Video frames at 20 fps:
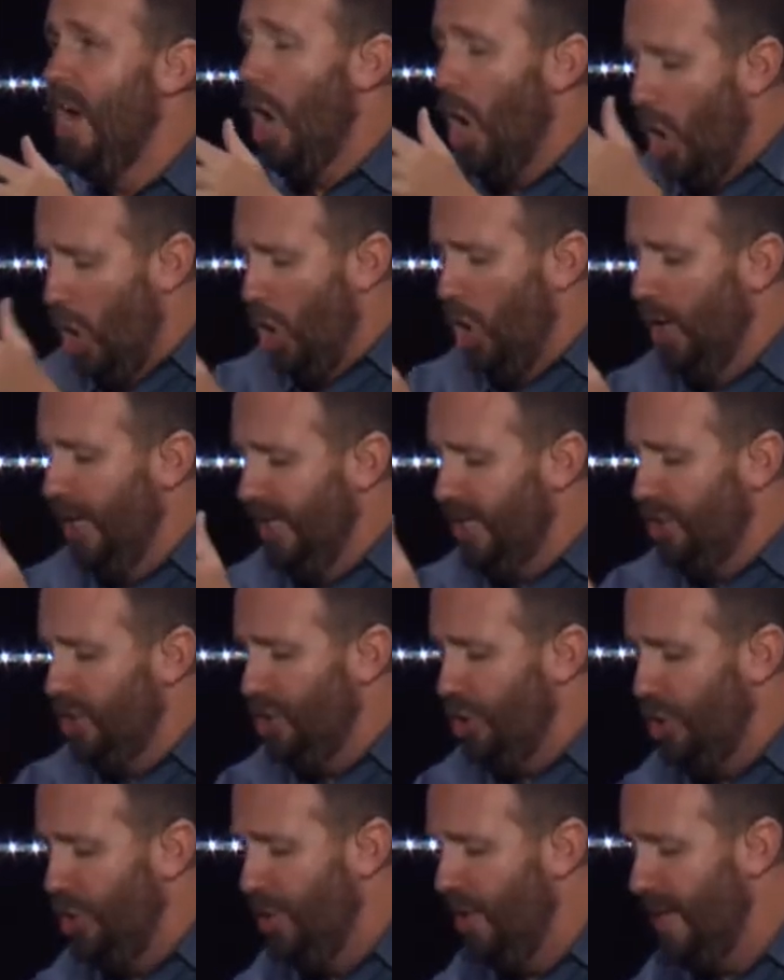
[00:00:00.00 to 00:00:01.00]
early
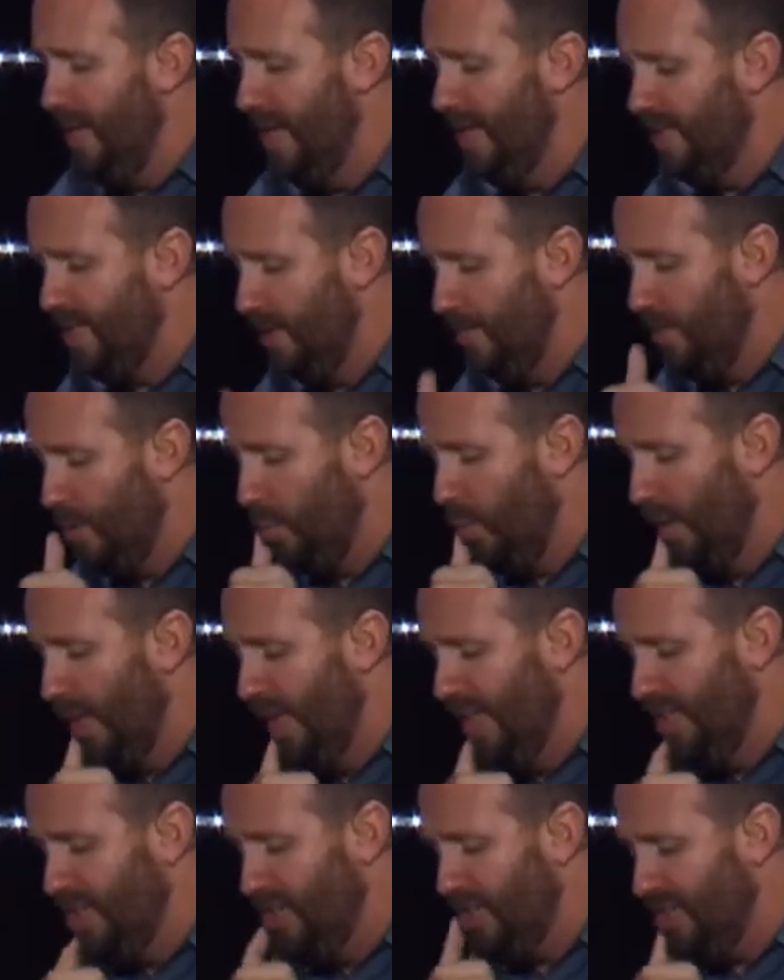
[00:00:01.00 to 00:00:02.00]
Judaism, the
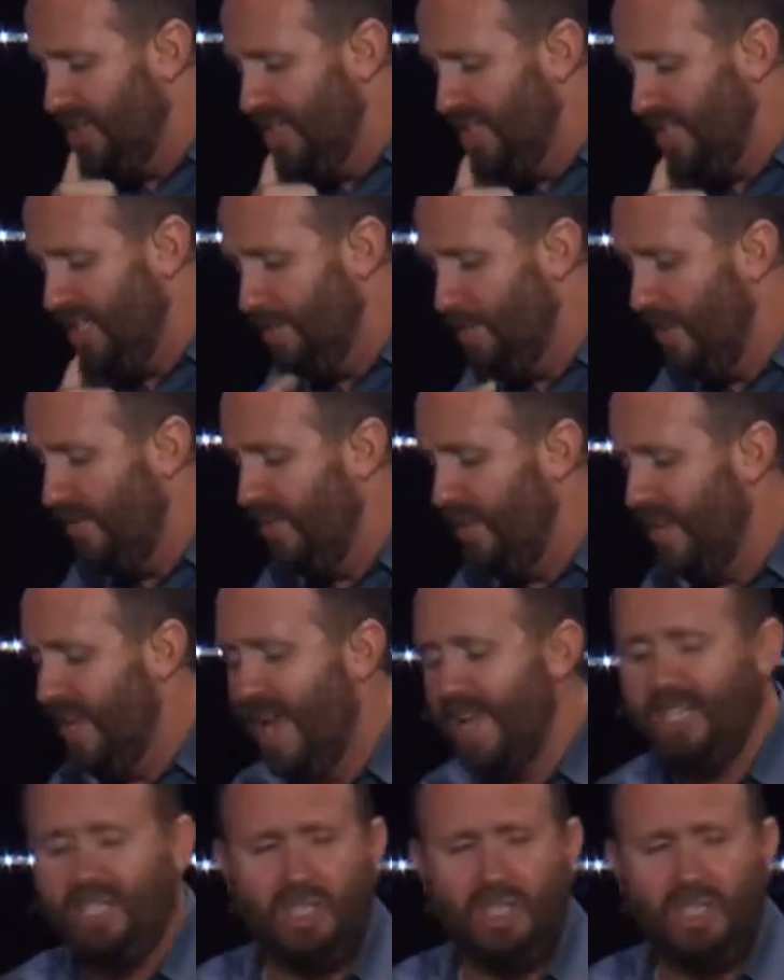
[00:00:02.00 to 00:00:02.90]
religious system of the day.